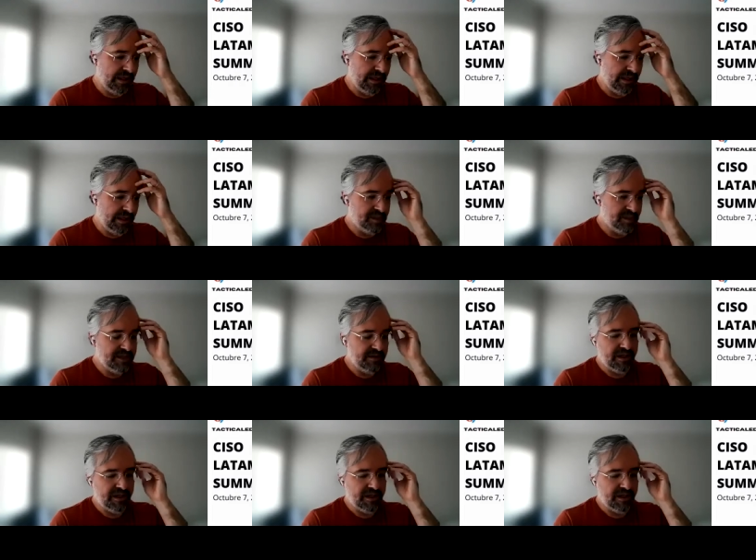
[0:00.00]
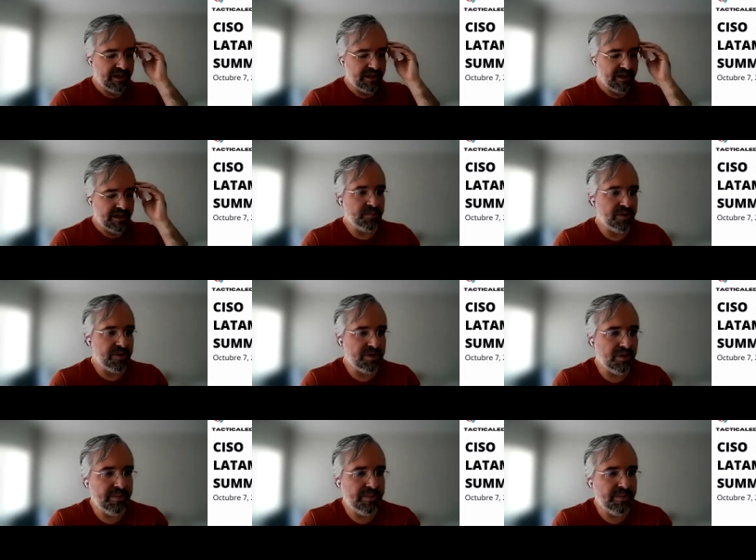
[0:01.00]
specifically incident response
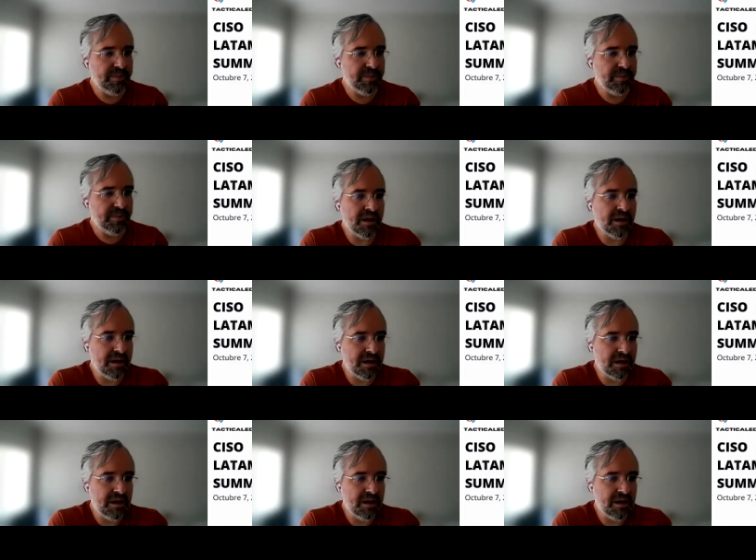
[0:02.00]
companies that are